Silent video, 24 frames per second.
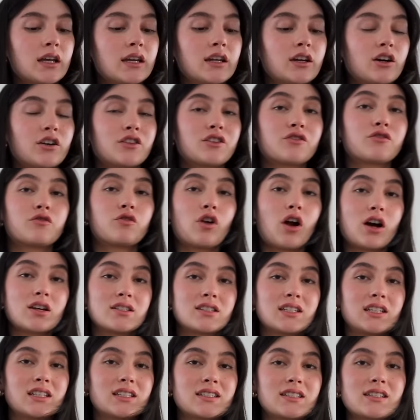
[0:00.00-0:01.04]
And he got the
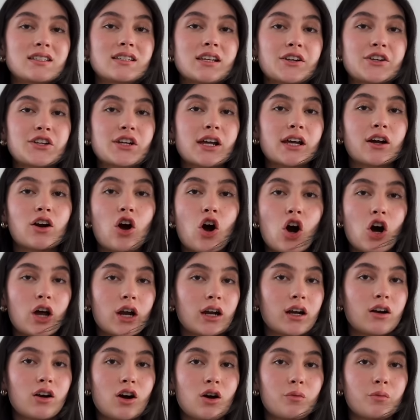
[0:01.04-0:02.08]
Frosty. This is such an
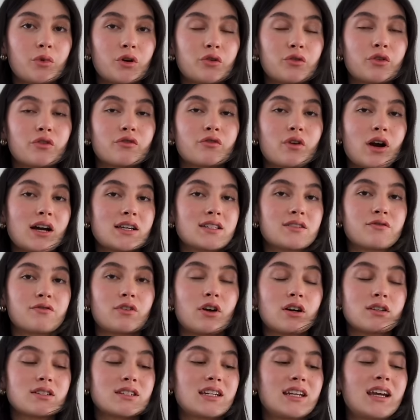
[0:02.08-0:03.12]
iconic combo, the fries and
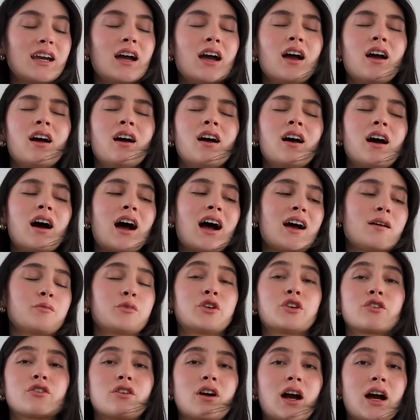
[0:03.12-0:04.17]
Frosty. I'm
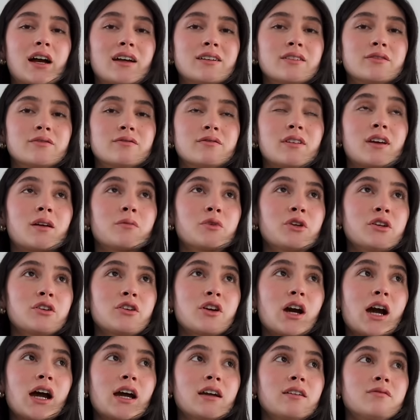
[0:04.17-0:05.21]
gonna
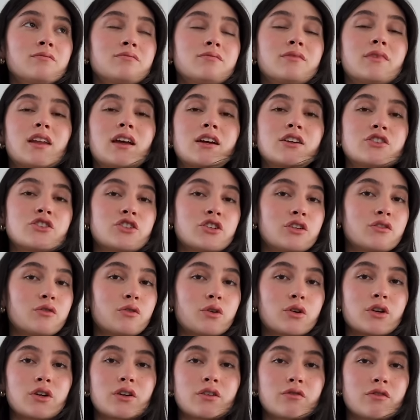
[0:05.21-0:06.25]
cry. I should have
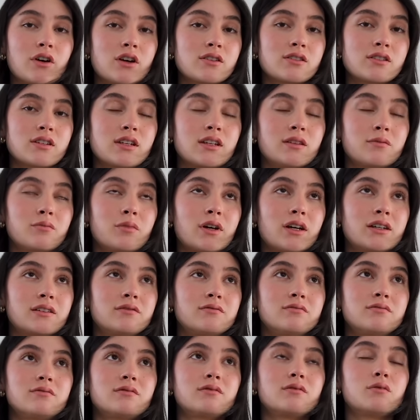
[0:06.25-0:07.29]
ordered a Frosty,
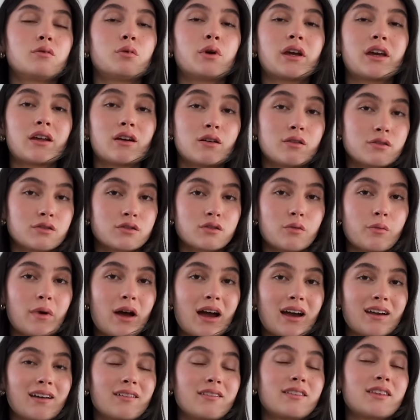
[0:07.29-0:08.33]
but we can always go
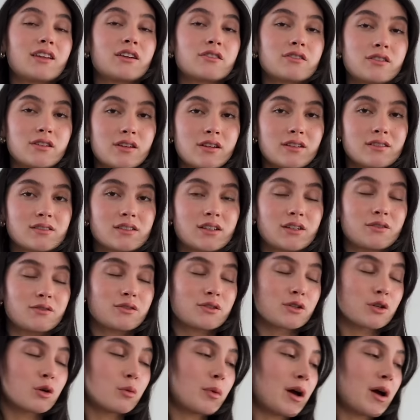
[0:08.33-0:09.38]
back and there's an excuse to go